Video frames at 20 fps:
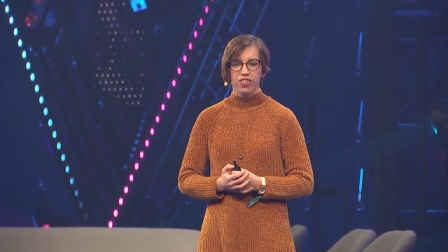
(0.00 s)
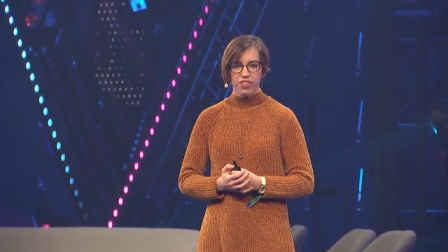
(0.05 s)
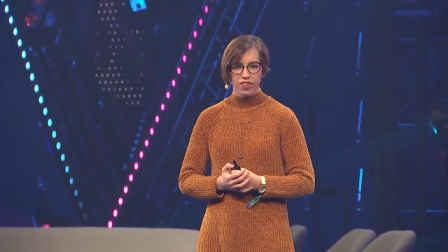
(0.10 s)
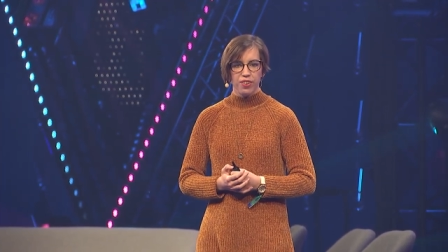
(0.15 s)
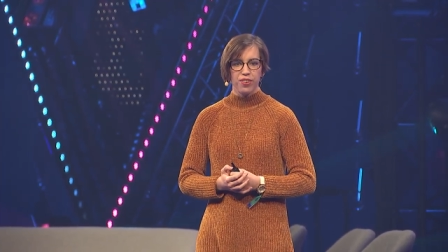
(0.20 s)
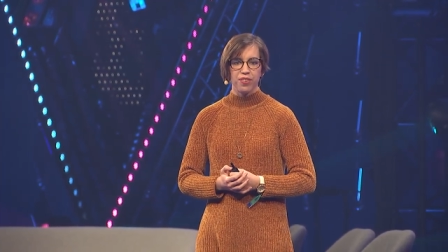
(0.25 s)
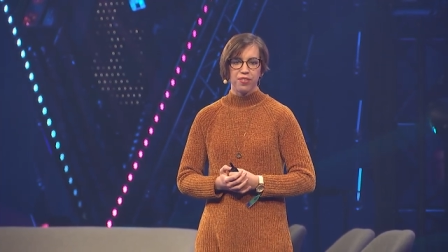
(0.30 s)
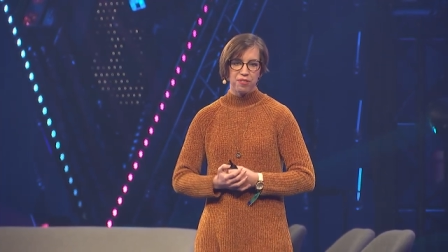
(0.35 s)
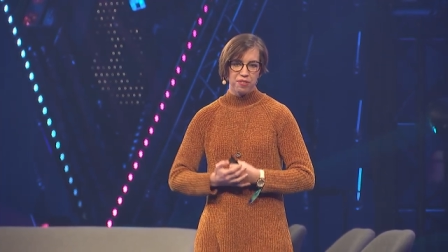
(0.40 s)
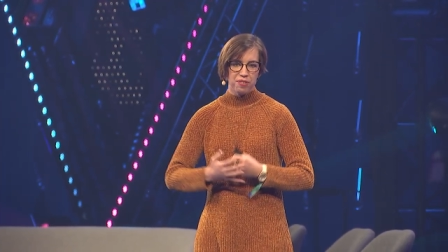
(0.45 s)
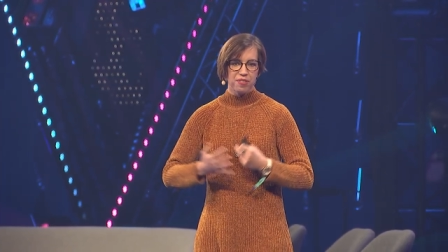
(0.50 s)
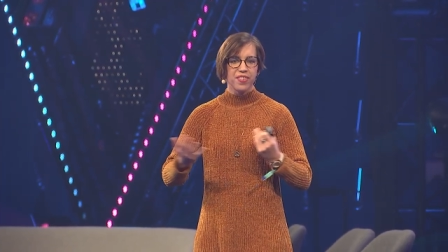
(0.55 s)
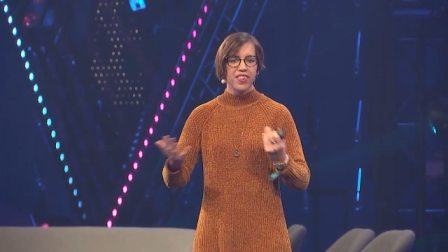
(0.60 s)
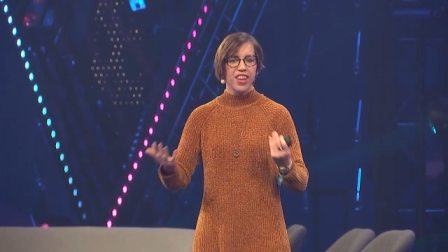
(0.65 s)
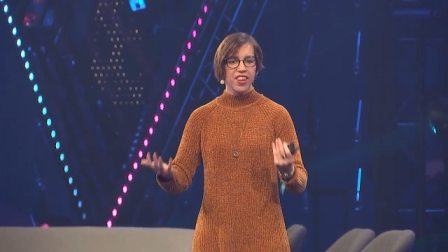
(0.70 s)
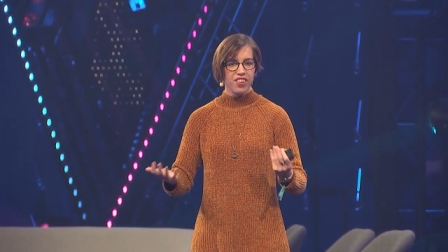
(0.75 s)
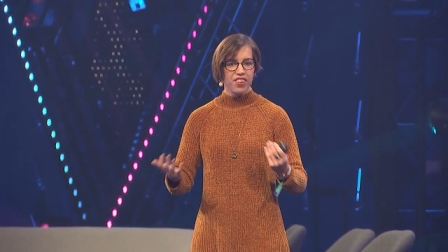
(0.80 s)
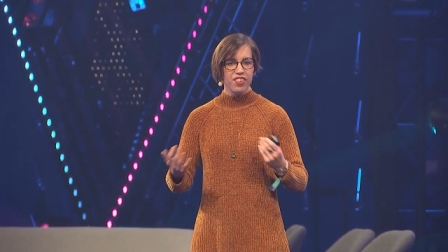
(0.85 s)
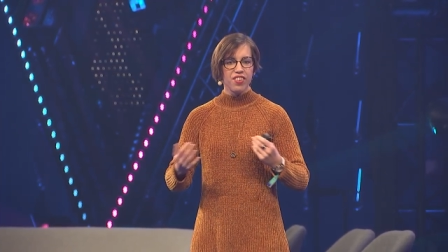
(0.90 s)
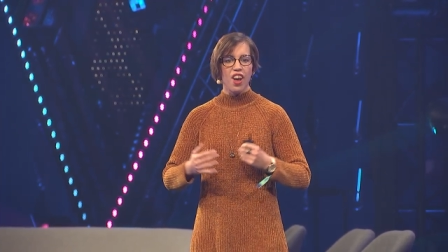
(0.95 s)
So
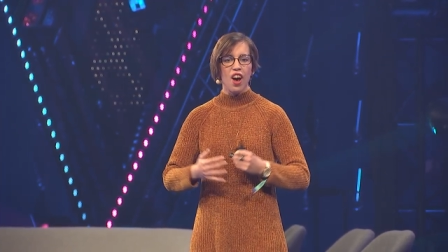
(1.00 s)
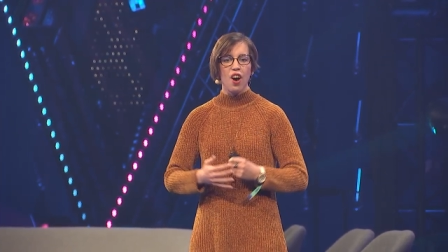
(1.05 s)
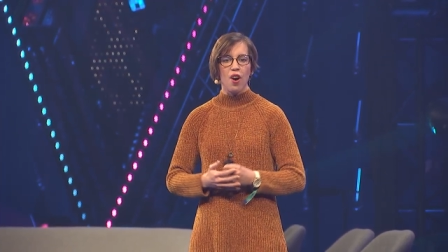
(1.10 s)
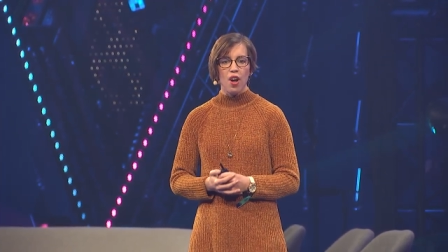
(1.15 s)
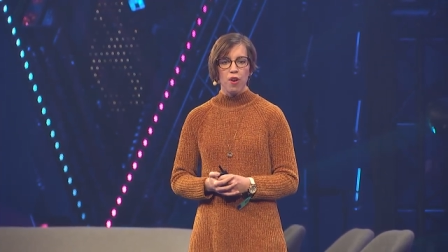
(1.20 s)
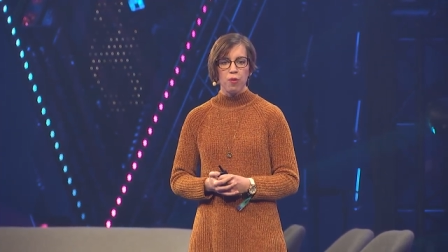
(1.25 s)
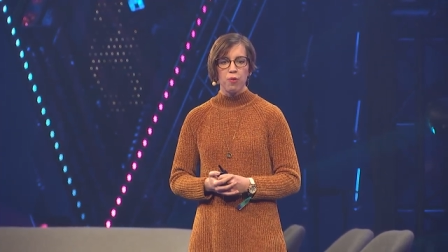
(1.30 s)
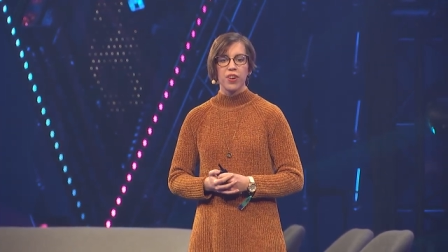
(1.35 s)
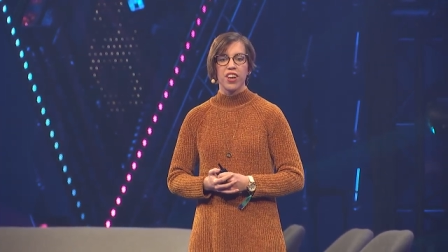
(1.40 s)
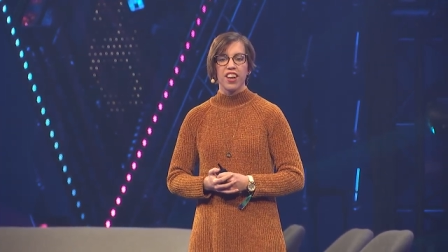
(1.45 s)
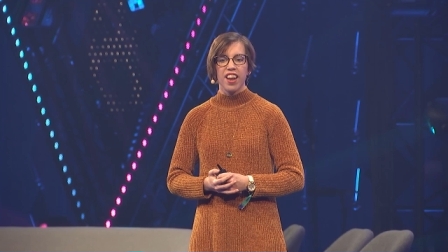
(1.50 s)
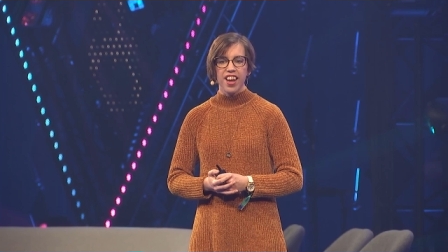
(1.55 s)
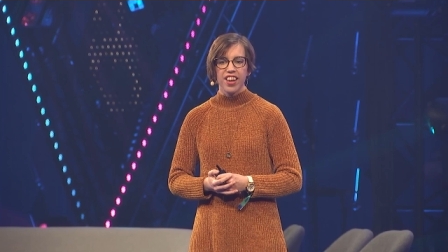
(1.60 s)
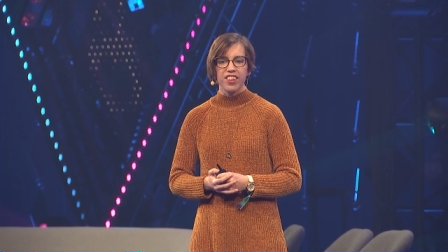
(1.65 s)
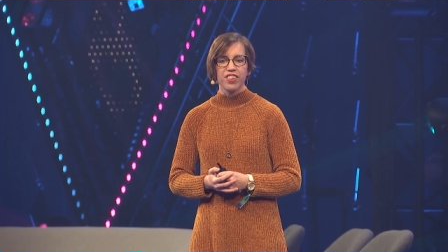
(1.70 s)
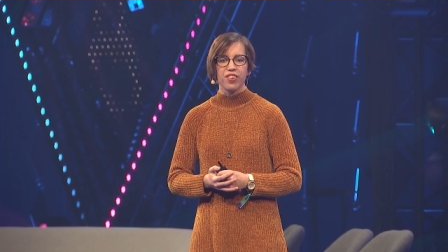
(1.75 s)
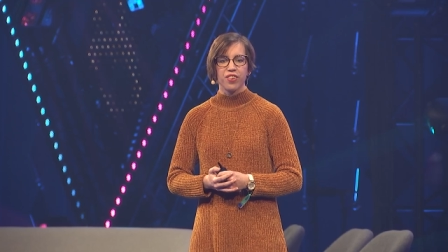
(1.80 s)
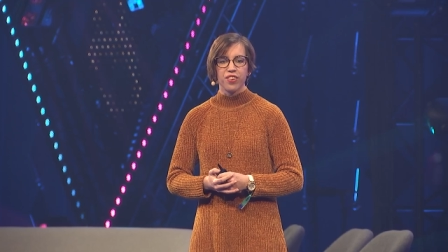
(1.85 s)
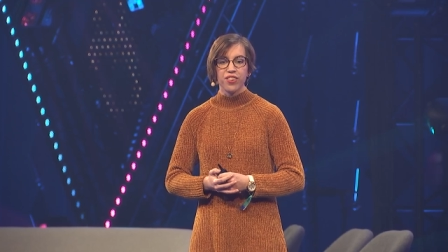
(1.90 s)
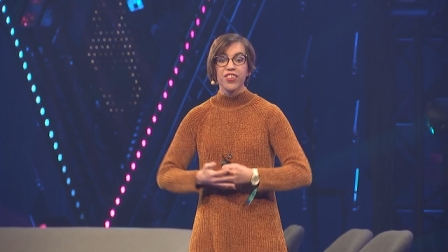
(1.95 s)
this is how I would
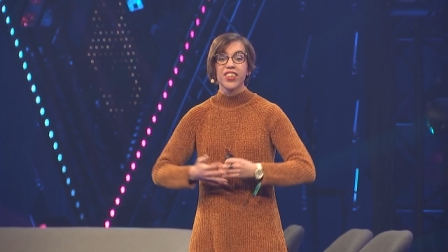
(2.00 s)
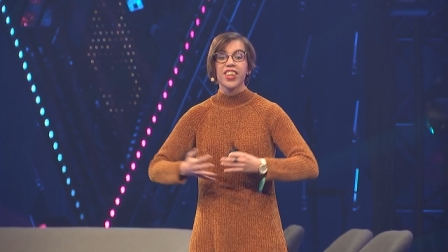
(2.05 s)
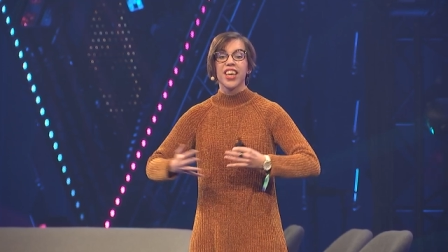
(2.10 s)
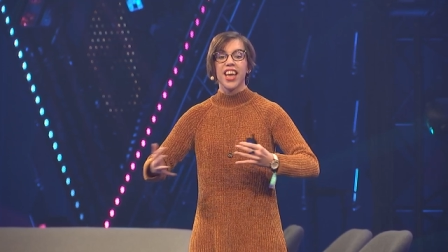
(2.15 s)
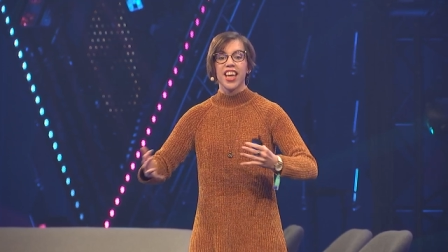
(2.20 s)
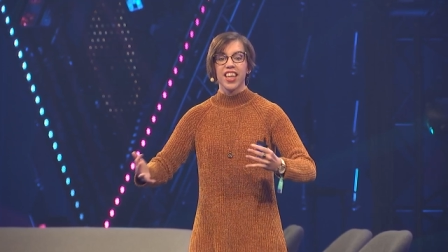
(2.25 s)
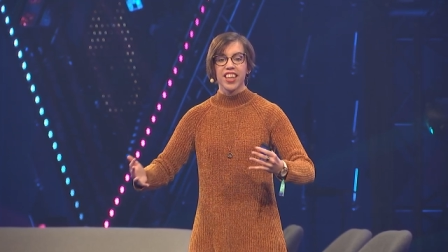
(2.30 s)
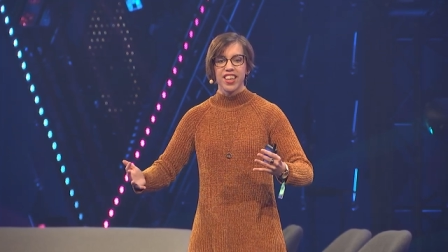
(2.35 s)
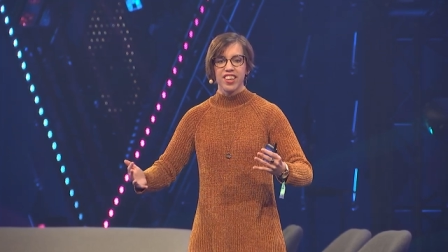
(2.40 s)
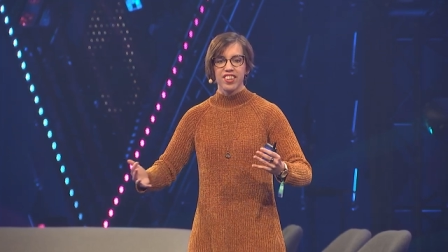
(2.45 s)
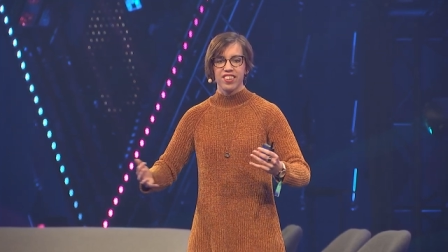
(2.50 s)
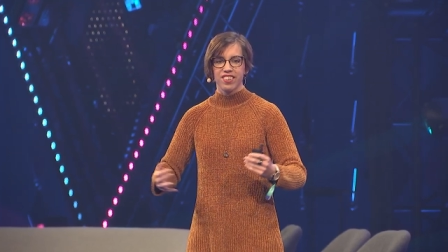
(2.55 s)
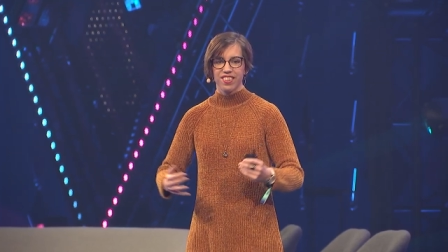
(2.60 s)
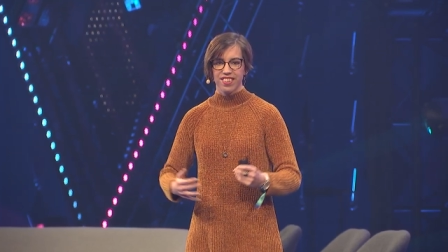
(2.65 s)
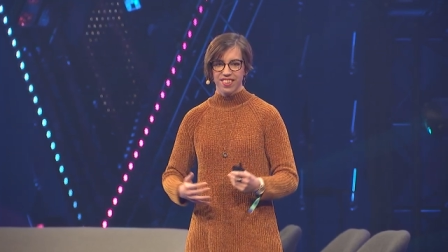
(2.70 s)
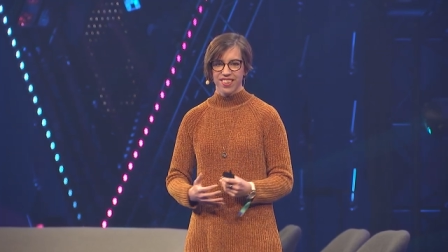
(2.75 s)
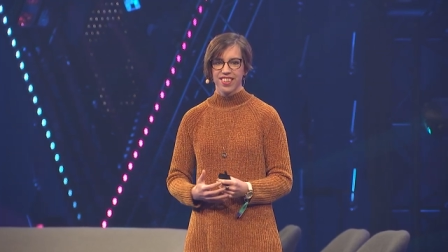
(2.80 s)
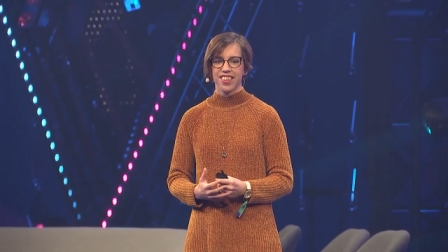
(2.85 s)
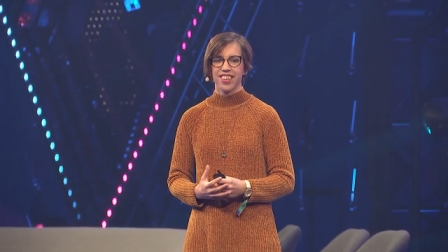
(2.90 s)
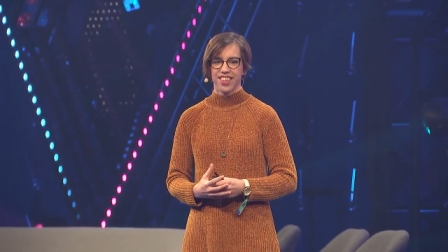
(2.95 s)
like to scale
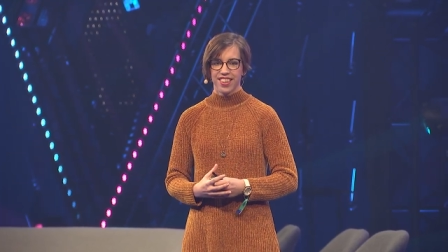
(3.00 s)
this.